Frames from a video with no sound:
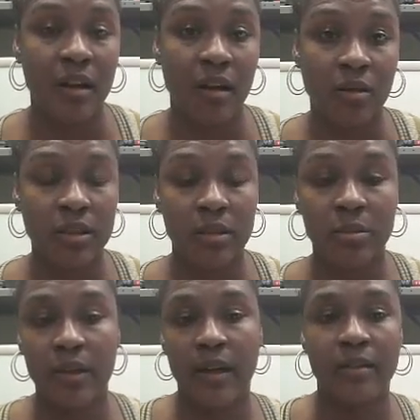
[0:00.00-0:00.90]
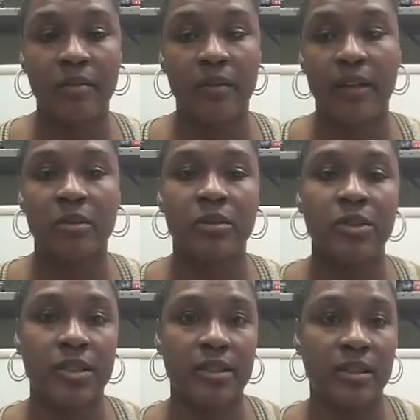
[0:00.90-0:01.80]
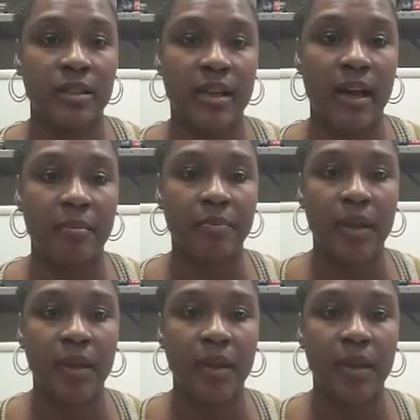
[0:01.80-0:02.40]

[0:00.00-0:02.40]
whole number and the radical is just at the top.